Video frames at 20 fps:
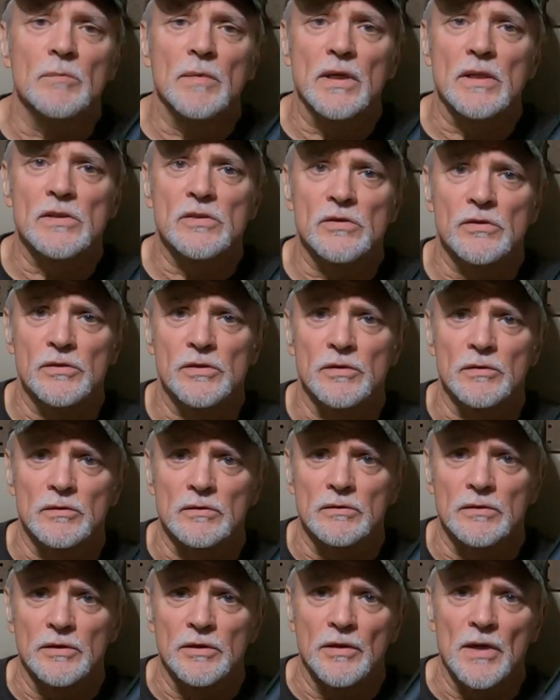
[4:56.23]
make sure
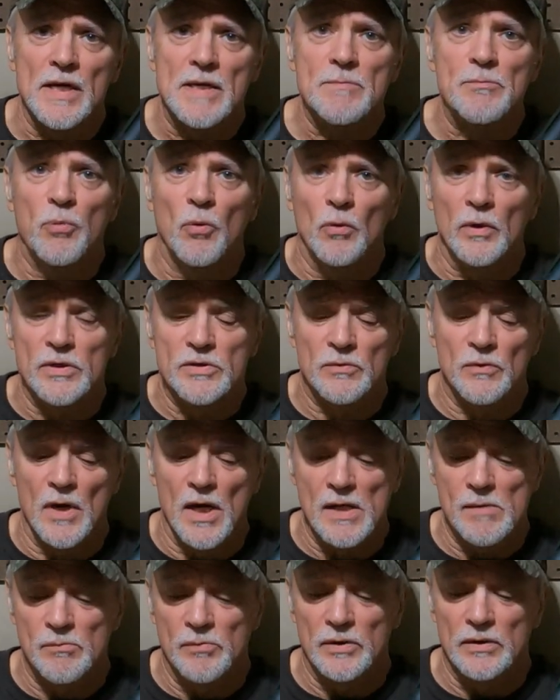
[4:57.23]
your aim point's
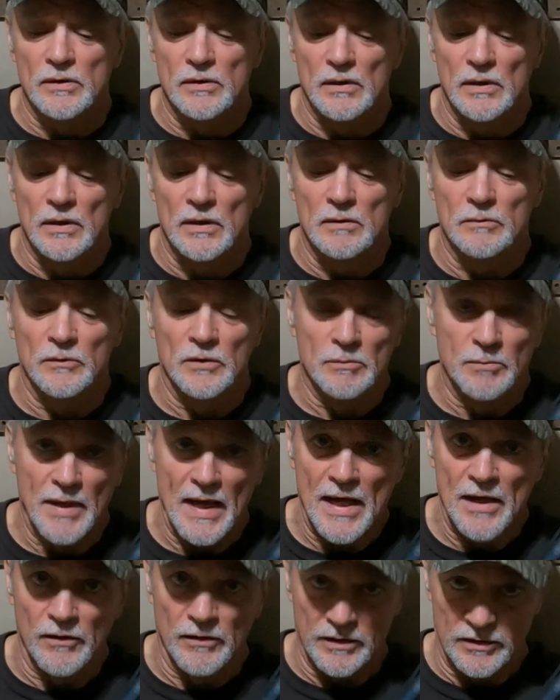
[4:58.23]
right, but the
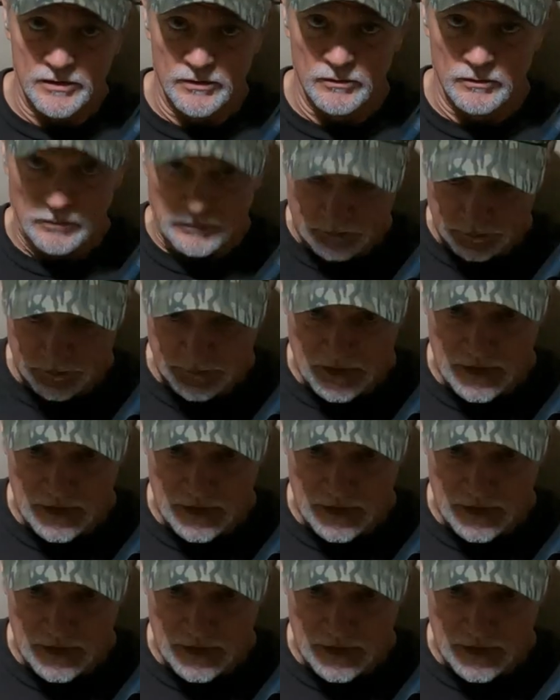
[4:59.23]
battery too,